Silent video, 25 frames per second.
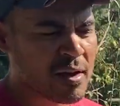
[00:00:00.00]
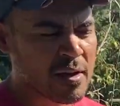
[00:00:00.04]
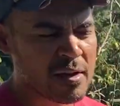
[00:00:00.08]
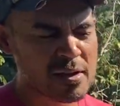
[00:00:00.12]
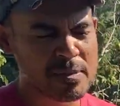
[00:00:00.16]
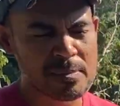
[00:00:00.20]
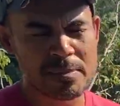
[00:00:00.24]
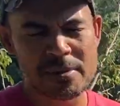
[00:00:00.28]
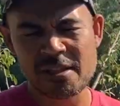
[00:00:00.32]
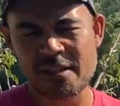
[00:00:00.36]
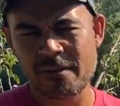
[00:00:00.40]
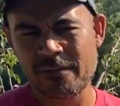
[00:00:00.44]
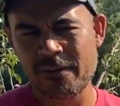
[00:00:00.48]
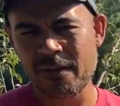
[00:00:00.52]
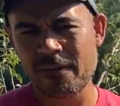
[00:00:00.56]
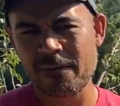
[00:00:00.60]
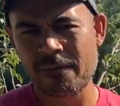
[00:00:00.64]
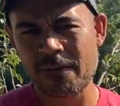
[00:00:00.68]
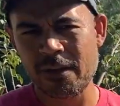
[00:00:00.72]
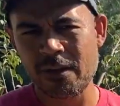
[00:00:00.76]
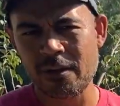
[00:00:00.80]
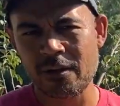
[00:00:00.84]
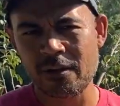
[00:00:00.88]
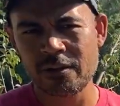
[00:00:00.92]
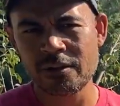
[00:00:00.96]
specific
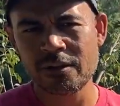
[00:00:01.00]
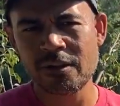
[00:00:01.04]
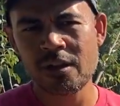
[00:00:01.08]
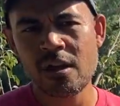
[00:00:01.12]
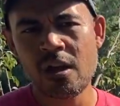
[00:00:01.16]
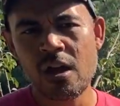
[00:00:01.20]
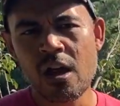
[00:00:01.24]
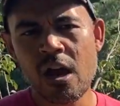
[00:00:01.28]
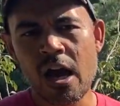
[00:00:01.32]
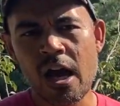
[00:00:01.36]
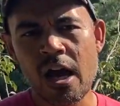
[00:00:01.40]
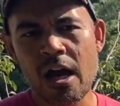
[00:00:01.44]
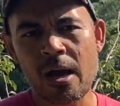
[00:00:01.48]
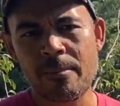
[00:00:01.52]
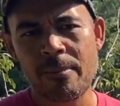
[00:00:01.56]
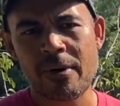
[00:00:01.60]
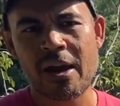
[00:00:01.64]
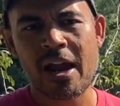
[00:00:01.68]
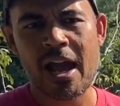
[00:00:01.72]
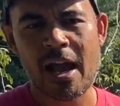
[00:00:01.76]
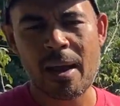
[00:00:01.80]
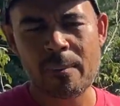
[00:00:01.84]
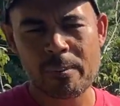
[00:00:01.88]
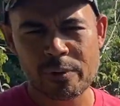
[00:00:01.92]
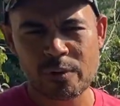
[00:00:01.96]
field,
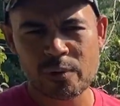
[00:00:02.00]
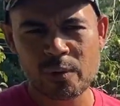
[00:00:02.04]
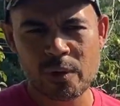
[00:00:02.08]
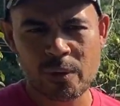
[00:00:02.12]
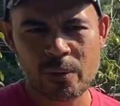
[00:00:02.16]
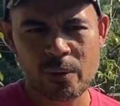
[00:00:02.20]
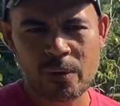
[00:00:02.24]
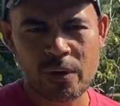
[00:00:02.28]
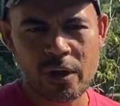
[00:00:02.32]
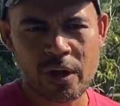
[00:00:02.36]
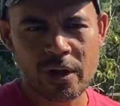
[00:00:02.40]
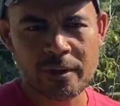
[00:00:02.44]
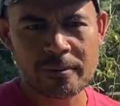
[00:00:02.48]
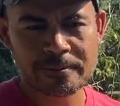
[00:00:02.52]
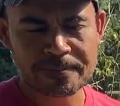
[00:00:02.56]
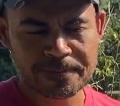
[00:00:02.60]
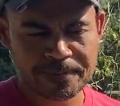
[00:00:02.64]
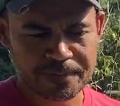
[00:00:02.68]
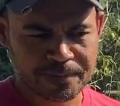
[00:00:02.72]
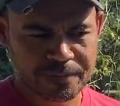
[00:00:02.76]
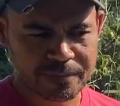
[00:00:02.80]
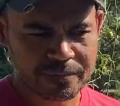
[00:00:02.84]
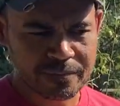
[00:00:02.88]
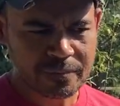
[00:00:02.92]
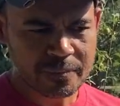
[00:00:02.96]
perhaps we would
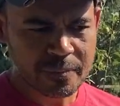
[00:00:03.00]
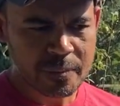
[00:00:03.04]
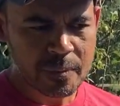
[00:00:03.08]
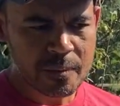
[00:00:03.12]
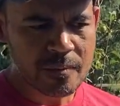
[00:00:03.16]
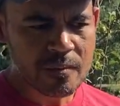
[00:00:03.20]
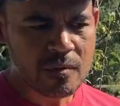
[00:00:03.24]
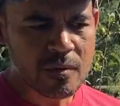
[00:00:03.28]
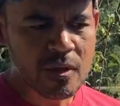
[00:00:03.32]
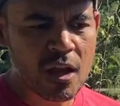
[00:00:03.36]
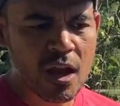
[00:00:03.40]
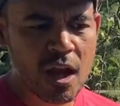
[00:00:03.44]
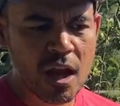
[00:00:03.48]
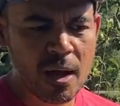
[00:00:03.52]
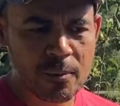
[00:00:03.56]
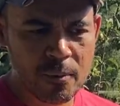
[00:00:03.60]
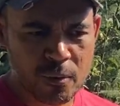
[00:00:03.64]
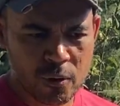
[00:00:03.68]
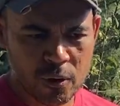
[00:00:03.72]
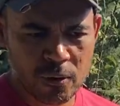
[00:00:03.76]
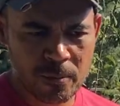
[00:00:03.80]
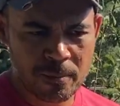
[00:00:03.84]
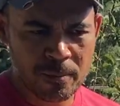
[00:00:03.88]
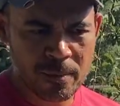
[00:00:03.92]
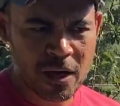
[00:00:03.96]

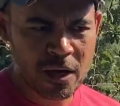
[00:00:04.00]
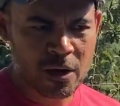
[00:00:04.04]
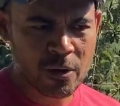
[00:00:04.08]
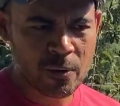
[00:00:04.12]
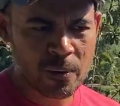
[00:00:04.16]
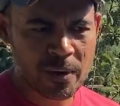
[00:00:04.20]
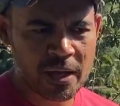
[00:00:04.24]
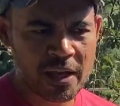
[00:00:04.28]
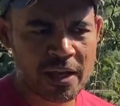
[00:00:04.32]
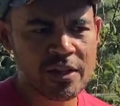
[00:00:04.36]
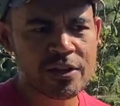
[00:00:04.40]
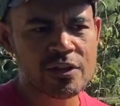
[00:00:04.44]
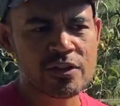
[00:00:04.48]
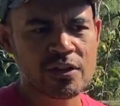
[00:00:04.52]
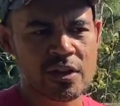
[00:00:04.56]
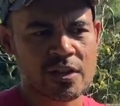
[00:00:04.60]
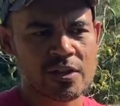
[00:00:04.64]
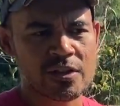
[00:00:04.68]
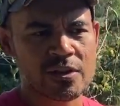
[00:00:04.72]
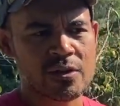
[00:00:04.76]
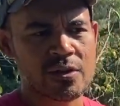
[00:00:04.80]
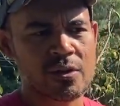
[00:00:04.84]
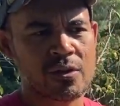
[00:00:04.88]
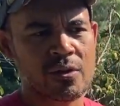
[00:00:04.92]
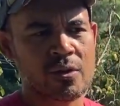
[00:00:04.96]
grow buckwheat
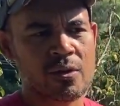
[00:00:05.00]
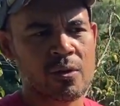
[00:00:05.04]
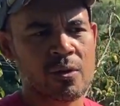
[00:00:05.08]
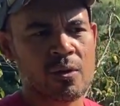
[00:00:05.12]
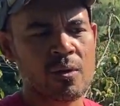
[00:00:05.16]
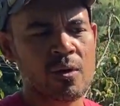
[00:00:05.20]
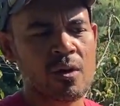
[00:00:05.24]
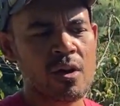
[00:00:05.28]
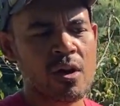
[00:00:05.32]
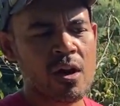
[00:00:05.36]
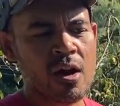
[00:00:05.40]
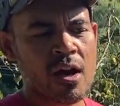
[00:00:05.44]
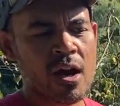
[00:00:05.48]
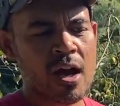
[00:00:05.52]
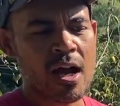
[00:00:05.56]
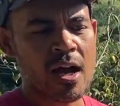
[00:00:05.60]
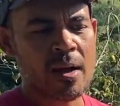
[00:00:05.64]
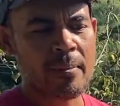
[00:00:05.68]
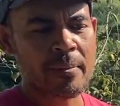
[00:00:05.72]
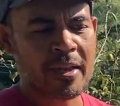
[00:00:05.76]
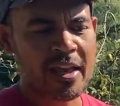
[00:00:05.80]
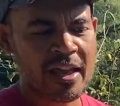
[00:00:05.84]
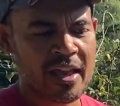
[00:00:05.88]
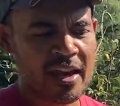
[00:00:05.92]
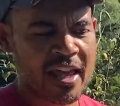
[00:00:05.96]
just to
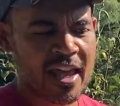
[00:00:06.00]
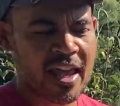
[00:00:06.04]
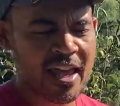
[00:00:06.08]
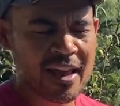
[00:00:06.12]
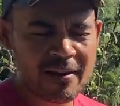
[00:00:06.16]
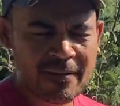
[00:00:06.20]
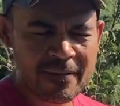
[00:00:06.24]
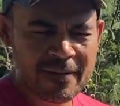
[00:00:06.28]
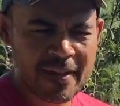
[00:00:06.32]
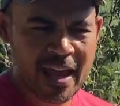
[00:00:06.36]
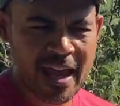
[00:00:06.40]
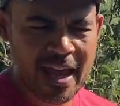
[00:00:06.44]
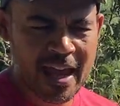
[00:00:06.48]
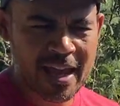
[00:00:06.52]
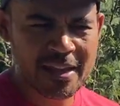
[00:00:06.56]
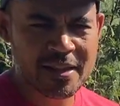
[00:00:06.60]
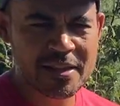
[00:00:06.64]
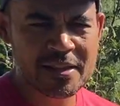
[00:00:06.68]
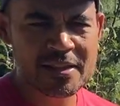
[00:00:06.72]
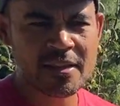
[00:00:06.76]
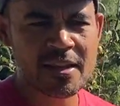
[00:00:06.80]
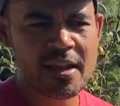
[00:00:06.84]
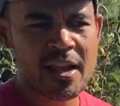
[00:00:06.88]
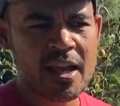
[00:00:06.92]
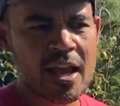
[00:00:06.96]
get ahead of that
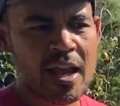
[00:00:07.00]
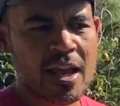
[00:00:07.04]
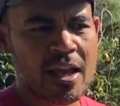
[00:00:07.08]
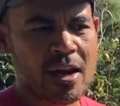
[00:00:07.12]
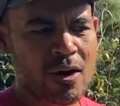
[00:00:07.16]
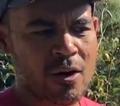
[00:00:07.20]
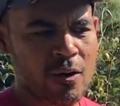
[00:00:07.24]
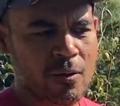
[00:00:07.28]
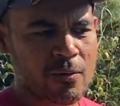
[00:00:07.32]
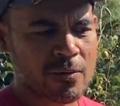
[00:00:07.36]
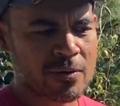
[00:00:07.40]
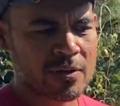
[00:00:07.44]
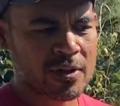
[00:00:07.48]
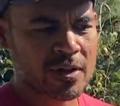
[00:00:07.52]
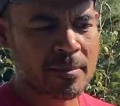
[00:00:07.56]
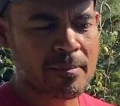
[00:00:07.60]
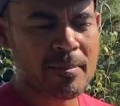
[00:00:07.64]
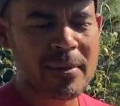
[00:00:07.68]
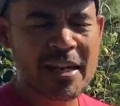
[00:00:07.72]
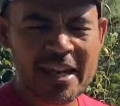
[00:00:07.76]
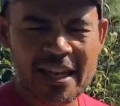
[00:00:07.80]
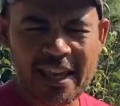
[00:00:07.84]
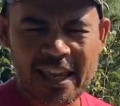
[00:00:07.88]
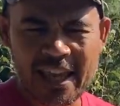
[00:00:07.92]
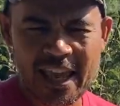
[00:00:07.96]
and hopefully
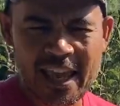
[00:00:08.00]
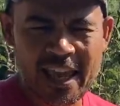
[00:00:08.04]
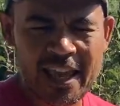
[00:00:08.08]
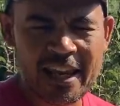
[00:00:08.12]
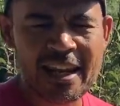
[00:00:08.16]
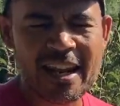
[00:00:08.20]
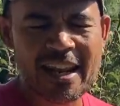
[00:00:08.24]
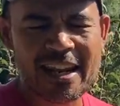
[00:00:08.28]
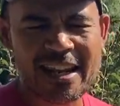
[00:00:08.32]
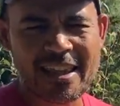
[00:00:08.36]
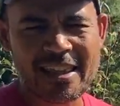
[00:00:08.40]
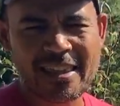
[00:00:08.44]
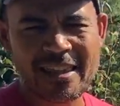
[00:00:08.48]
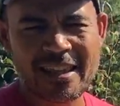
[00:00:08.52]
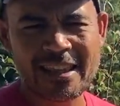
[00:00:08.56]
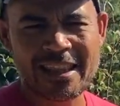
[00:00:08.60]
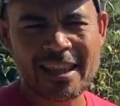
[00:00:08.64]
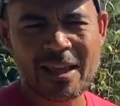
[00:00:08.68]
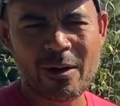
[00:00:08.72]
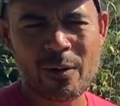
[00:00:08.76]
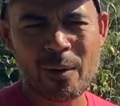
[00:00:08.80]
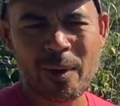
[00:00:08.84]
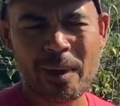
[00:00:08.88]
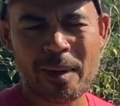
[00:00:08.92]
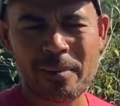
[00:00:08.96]
mitigate anything
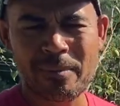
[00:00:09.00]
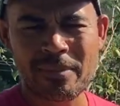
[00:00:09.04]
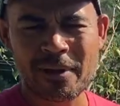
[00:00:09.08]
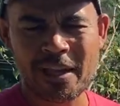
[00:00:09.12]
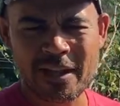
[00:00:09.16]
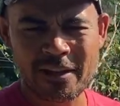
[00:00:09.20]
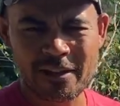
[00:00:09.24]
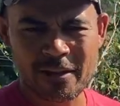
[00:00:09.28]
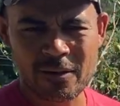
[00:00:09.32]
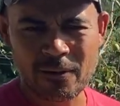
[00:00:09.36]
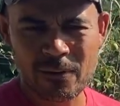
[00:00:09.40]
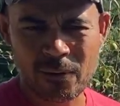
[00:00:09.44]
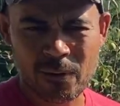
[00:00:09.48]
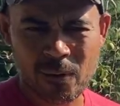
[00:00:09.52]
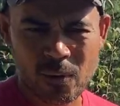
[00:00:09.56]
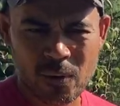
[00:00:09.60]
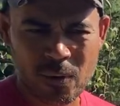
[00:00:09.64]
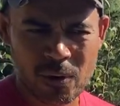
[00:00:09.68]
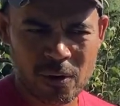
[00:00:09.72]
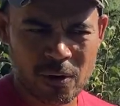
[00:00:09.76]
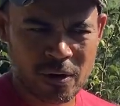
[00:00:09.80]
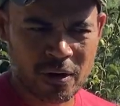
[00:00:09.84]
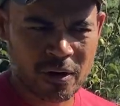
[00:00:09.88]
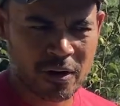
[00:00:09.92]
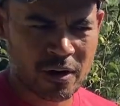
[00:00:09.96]
that we've been planting
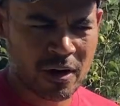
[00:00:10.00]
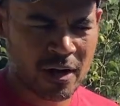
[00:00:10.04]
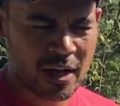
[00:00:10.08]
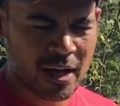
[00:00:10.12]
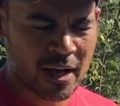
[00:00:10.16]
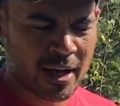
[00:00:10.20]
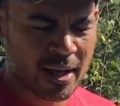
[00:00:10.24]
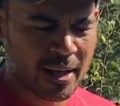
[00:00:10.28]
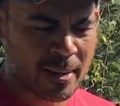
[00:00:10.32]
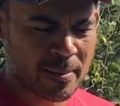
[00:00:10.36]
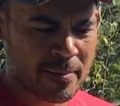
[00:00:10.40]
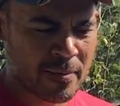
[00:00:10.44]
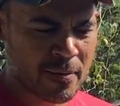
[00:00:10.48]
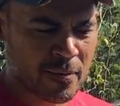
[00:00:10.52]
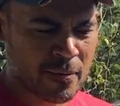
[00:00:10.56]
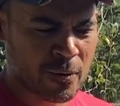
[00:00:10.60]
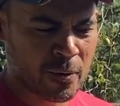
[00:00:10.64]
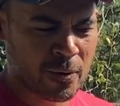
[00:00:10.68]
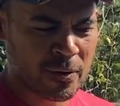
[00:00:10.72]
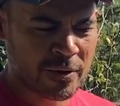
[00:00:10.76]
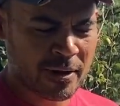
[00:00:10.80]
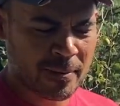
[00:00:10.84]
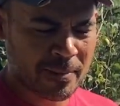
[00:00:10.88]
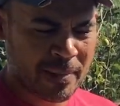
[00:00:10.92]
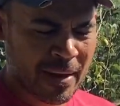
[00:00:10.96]
for
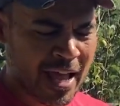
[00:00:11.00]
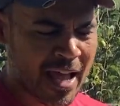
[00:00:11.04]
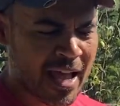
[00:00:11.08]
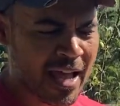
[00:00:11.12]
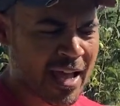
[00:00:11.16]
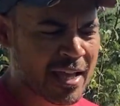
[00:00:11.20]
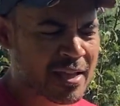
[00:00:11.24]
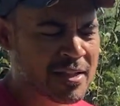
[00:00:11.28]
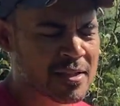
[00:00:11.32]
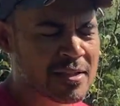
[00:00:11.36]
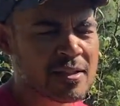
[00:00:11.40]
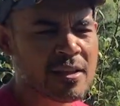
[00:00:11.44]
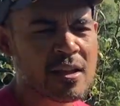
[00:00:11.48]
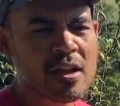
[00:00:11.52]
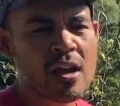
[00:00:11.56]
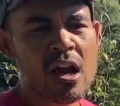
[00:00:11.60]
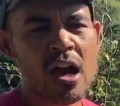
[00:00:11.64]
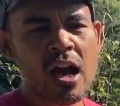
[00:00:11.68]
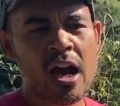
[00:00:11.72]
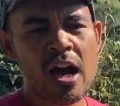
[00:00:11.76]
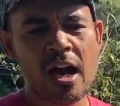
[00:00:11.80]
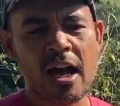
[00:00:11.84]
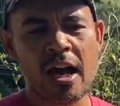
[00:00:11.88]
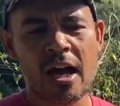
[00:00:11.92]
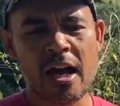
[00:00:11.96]
in the past.
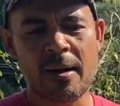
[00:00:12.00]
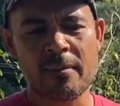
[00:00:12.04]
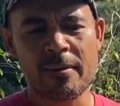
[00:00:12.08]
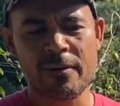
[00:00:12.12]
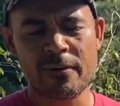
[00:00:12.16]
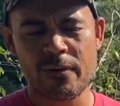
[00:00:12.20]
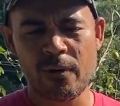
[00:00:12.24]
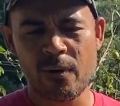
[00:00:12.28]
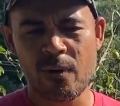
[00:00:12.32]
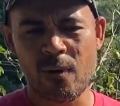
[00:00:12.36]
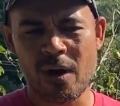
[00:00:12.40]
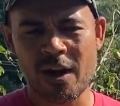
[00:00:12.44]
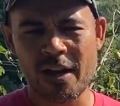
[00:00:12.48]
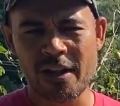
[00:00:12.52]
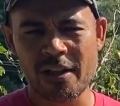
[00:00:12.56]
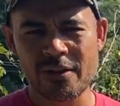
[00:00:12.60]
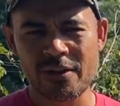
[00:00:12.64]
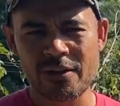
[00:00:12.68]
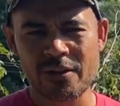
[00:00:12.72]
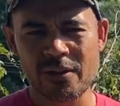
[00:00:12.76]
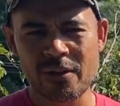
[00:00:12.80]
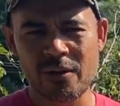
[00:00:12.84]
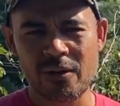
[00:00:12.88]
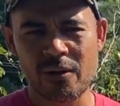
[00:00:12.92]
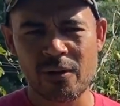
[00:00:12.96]
If we wanted
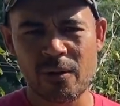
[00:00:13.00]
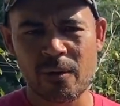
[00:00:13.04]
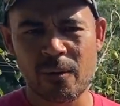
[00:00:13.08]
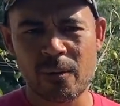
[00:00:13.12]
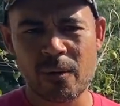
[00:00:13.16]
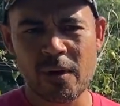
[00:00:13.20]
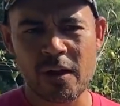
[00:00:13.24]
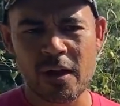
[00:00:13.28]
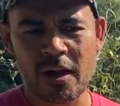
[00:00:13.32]
to,